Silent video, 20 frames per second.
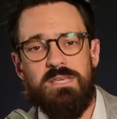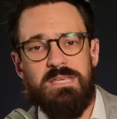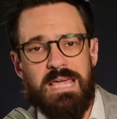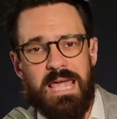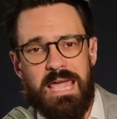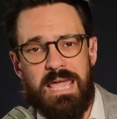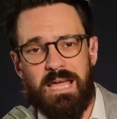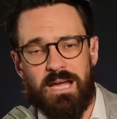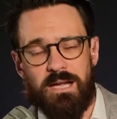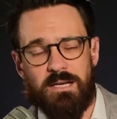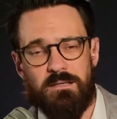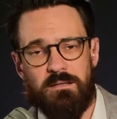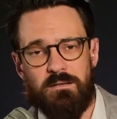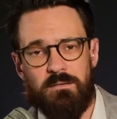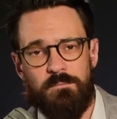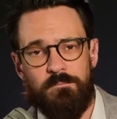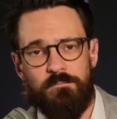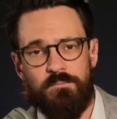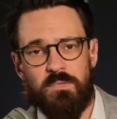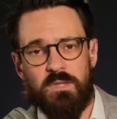can
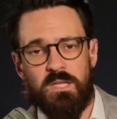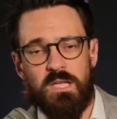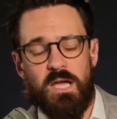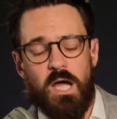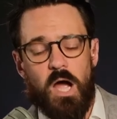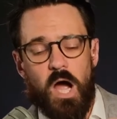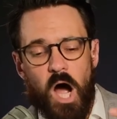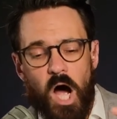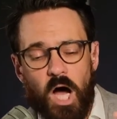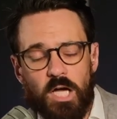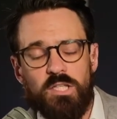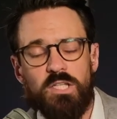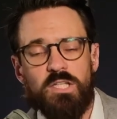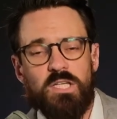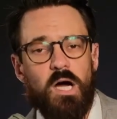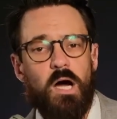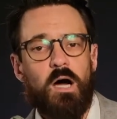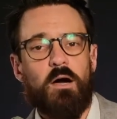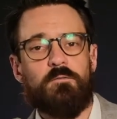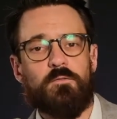
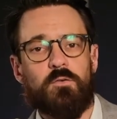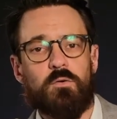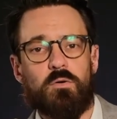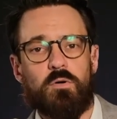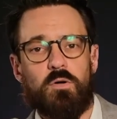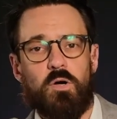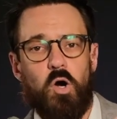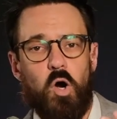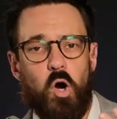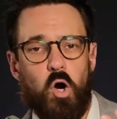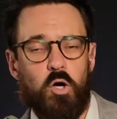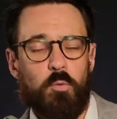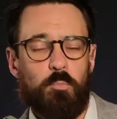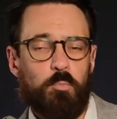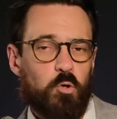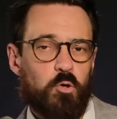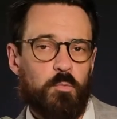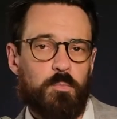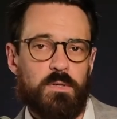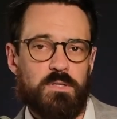uncover our
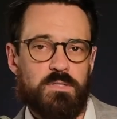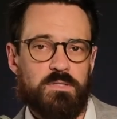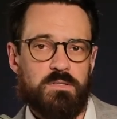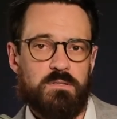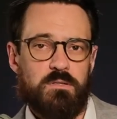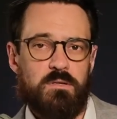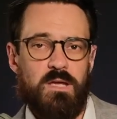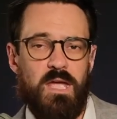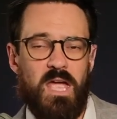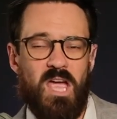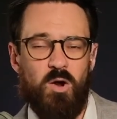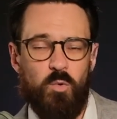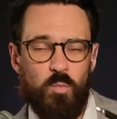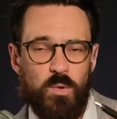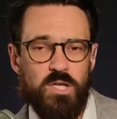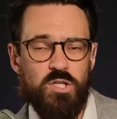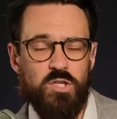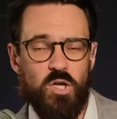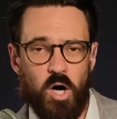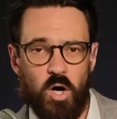purpose and we
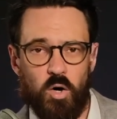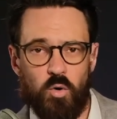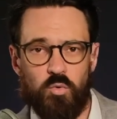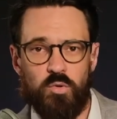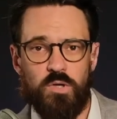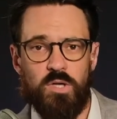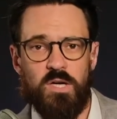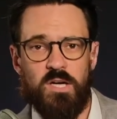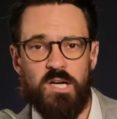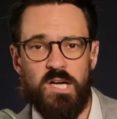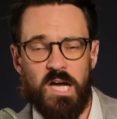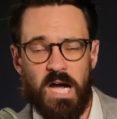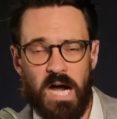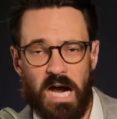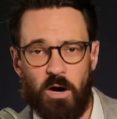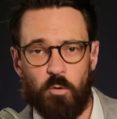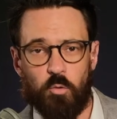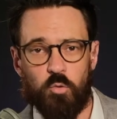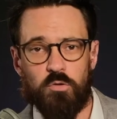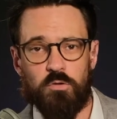can own
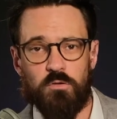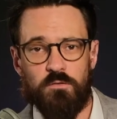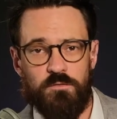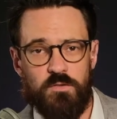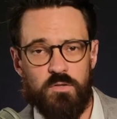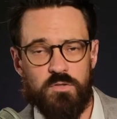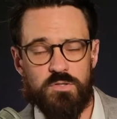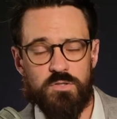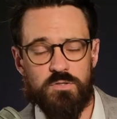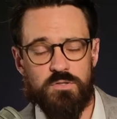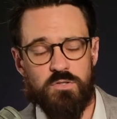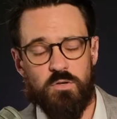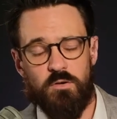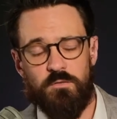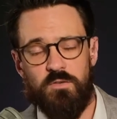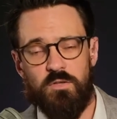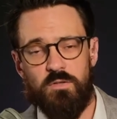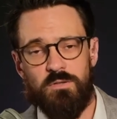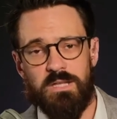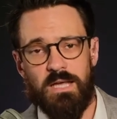our future. So
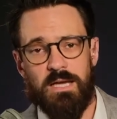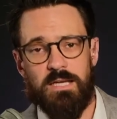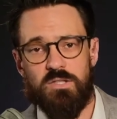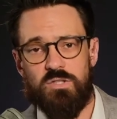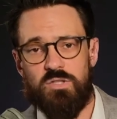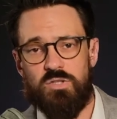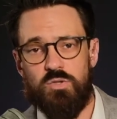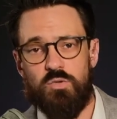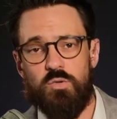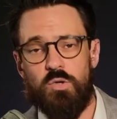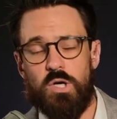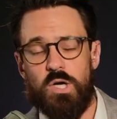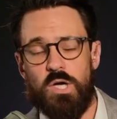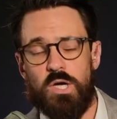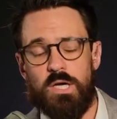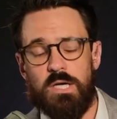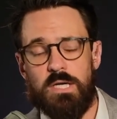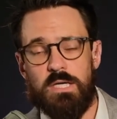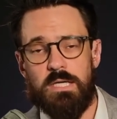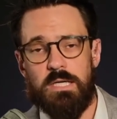if you'd like to
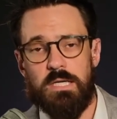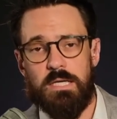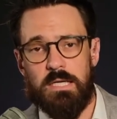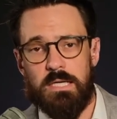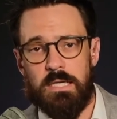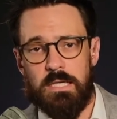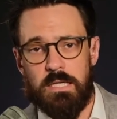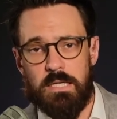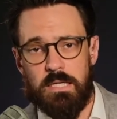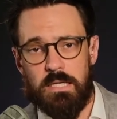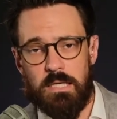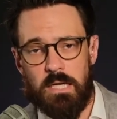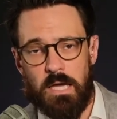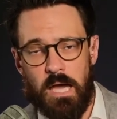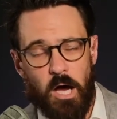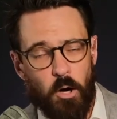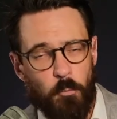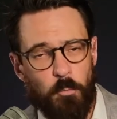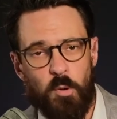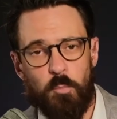
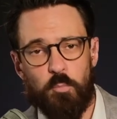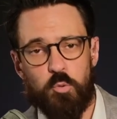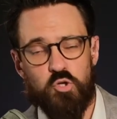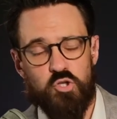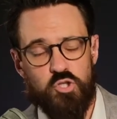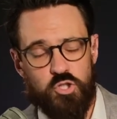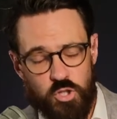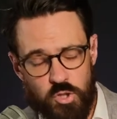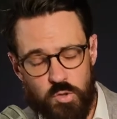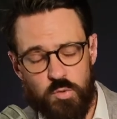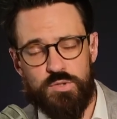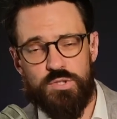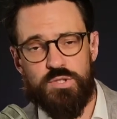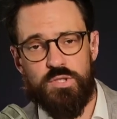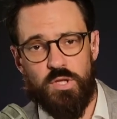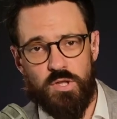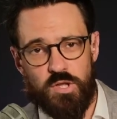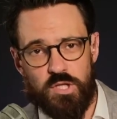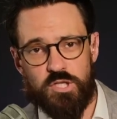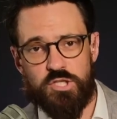help produce
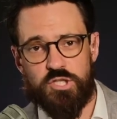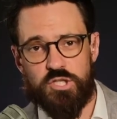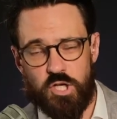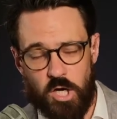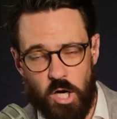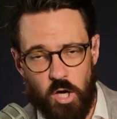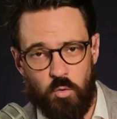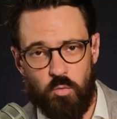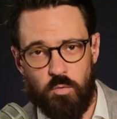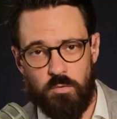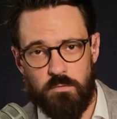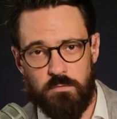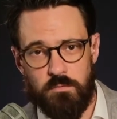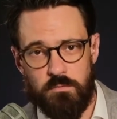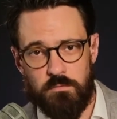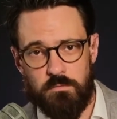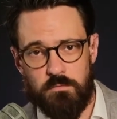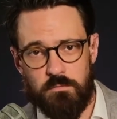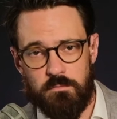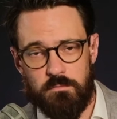this show,
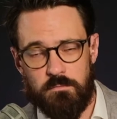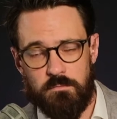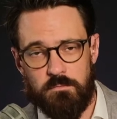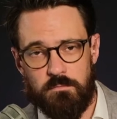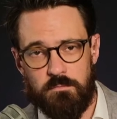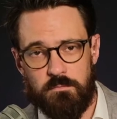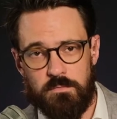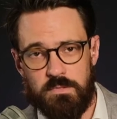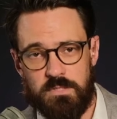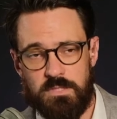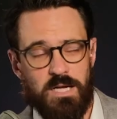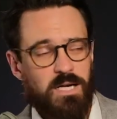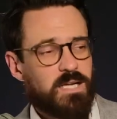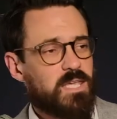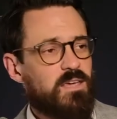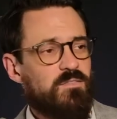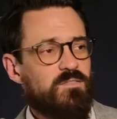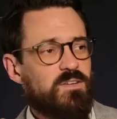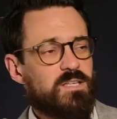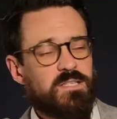it's not
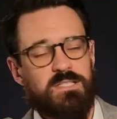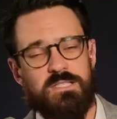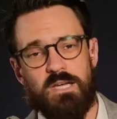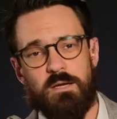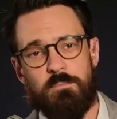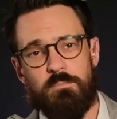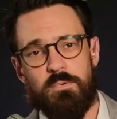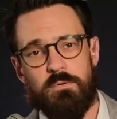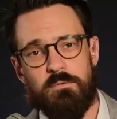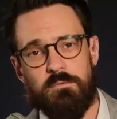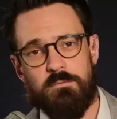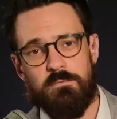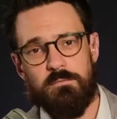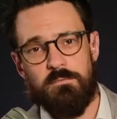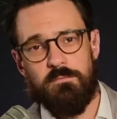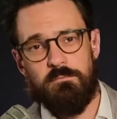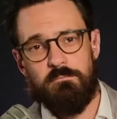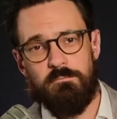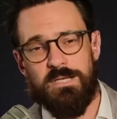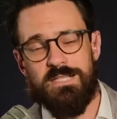giving a tip,
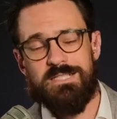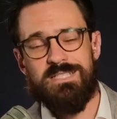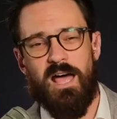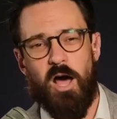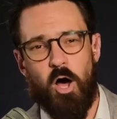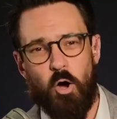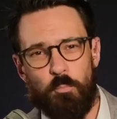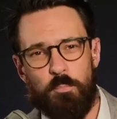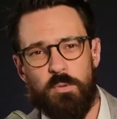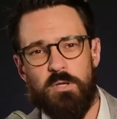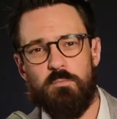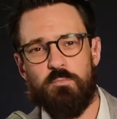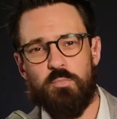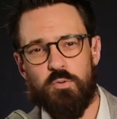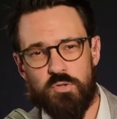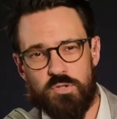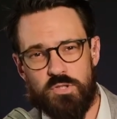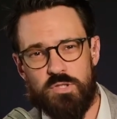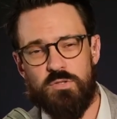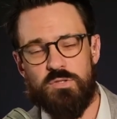but it's helping
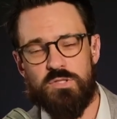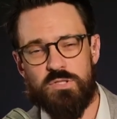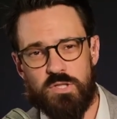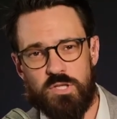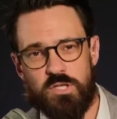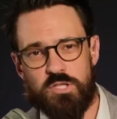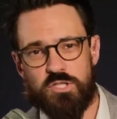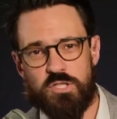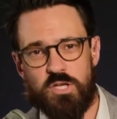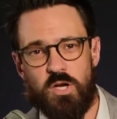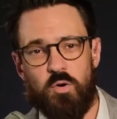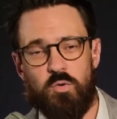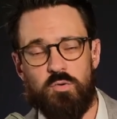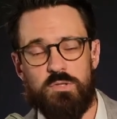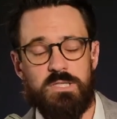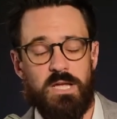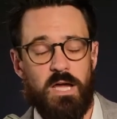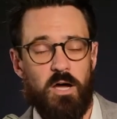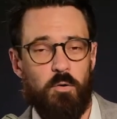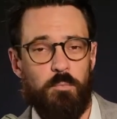produce this show,
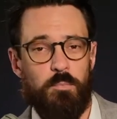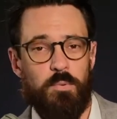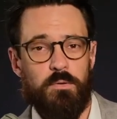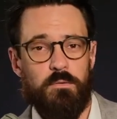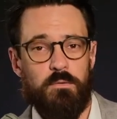to help